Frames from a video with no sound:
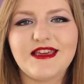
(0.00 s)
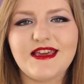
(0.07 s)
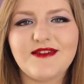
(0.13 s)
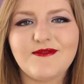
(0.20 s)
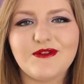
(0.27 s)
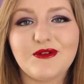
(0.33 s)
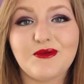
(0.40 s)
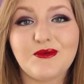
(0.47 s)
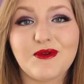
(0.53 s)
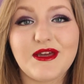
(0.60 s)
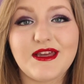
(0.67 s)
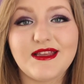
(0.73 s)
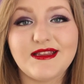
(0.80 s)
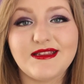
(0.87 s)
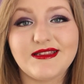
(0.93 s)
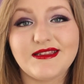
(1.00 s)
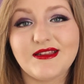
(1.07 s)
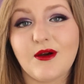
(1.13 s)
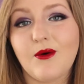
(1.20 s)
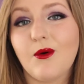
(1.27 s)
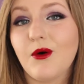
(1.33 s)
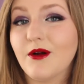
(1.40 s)
Evil Queen's
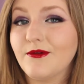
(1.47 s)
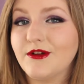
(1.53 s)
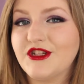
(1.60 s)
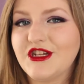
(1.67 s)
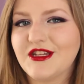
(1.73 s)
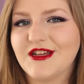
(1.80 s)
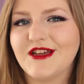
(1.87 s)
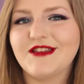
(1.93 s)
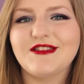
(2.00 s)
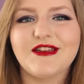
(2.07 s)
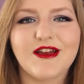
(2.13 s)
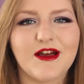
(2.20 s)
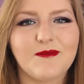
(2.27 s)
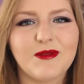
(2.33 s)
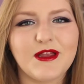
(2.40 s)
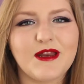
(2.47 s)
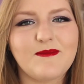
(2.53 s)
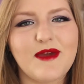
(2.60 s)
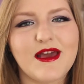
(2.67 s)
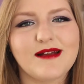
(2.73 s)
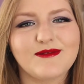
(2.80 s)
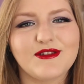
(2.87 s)
or Regina's completed
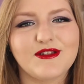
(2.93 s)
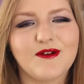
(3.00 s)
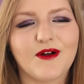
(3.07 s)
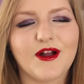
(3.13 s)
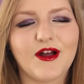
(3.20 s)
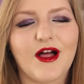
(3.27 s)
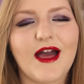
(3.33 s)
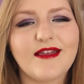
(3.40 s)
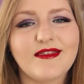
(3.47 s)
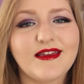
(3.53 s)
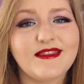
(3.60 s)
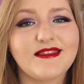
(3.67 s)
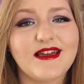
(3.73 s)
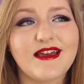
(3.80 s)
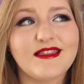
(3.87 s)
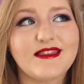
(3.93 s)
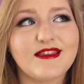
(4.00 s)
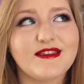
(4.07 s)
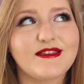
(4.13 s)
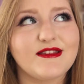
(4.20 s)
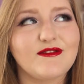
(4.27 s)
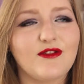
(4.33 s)
makeup tutorial. I think that
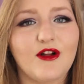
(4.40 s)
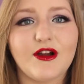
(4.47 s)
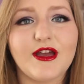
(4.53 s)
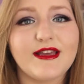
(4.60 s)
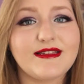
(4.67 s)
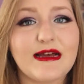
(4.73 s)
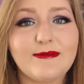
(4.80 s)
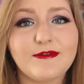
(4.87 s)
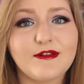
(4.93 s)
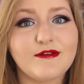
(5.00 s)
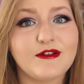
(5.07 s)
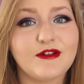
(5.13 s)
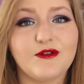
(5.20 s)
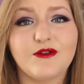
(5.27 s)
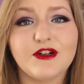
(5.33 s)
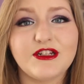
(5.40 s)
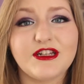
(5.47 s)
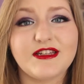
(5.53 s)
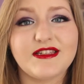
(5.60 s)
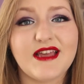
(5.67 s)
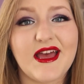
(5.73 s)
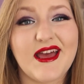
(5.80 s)
this look is absolutely
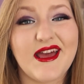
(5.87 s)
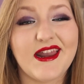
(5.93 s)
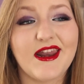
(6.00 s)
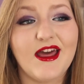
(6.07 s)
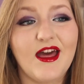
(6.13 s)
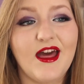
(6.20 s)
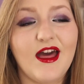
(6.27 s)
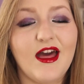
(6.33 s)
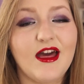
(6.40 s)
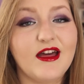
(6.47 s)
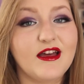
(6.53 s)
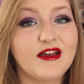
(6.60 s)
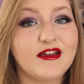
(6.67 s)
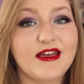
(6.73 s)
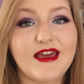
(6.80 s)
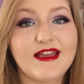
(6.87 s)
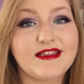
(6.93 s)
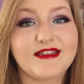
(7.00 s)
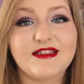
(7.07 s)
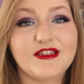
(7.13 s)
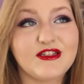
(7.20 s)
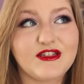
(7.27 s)
gorgeous, and
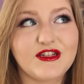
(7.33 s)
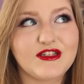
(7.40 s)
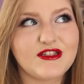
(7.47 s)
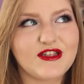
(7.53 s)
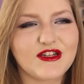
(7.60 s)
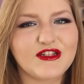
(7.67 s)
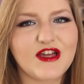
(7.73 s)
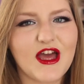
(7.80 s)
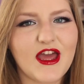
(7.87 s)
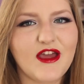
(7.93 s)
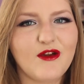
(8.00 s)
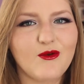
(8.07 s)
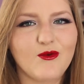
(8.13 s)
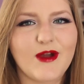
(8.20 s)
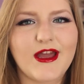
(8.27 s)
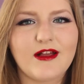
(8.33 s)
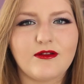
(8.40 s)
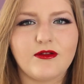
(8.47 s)
it's just such a great